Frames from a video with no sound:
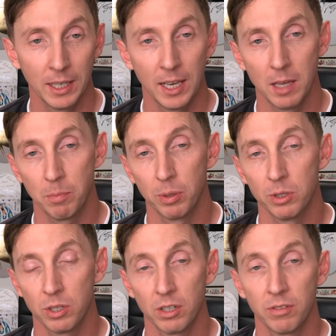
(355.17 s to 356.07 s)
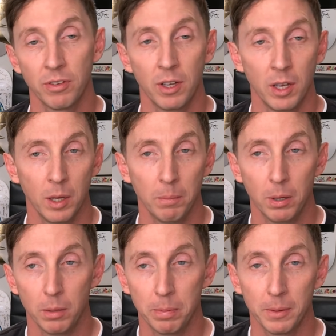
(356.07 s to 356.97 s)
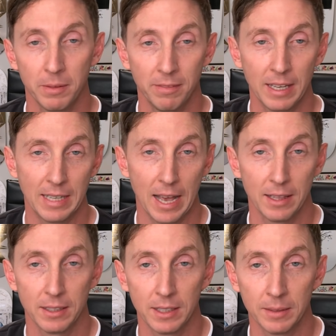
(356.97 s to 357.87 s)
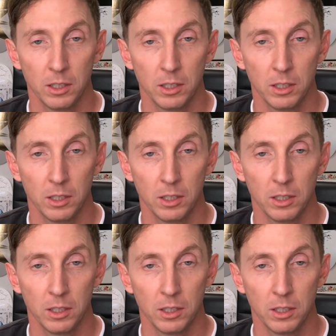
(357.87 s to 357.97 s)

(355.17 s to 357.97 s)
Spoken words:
and preserve pulp vitality.